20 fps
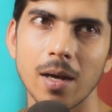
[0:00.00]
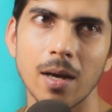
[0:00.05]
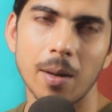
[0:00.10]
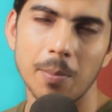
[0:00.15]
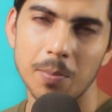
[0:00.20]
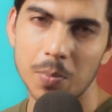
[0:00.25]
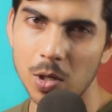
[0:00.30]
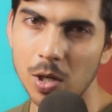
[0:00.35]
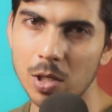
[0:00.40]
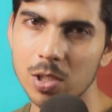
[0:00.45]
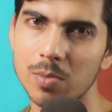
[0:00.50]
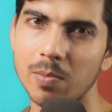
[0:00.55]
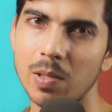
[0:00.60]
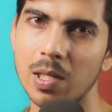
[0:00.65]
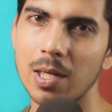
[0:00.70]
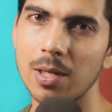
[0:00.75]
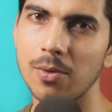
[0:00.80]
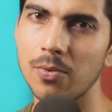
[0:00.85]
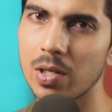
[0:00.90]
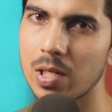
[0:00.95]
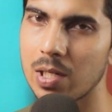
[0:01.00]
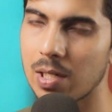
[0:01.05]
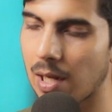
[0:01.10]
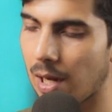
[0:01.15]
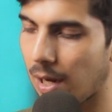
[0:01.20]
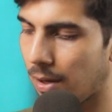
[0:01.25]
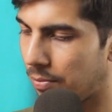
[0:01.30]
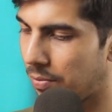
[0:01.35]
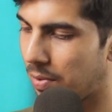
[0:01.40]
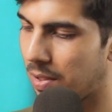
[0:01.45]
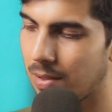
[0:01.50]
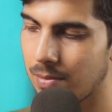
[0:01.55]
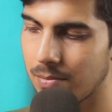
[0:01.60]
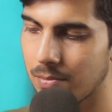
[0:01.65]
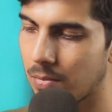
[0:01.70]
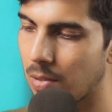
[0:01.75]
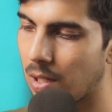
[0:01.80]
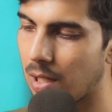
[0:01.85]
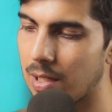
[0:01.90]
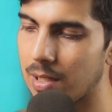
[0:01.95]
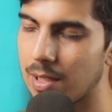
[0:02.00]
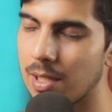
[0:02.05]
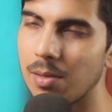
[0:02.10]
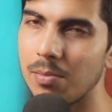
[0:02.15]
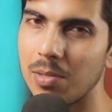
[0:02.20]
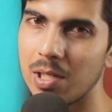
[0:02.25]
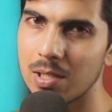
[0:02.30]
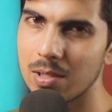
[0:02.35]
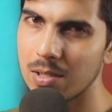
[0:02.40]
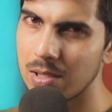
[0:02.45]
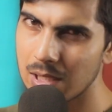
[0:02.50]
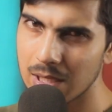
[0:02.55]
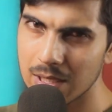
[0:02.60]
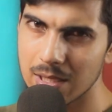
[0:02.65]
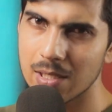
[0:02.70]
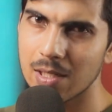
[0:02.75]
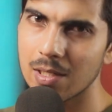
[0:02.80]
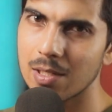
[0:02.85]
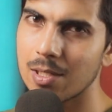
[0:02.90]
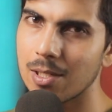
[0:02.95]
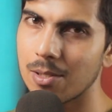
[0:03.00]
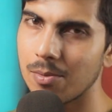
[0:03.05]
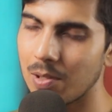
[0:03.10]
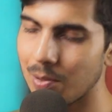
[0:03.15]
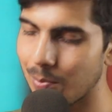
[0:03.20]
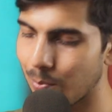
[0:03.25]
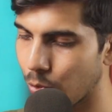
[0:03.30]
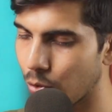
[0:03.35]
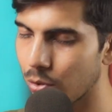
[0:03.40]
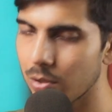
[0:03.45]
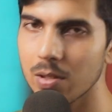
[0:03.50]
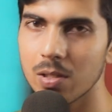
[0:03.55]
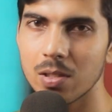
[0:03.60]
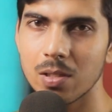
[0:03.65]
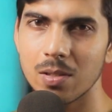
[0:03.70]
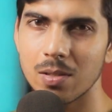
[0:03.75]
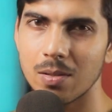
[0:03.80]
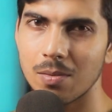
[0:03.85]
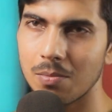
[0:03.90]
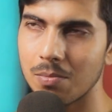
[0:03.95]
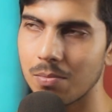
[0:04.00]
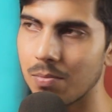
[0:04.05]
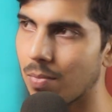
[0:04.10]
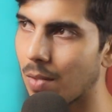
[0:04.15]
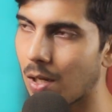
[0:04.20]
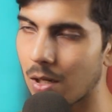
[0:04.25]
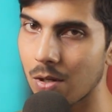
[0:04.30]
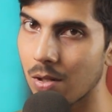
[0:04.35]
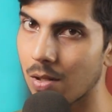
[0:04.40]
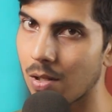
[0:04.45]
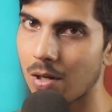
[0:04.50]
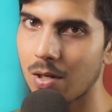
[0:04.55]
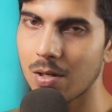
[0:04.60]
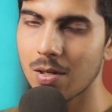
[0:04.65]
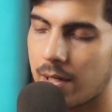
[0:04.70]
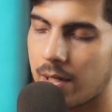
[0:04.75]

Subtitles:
approximately 1.5 feet, a little bit, just a little bit more, not a lot.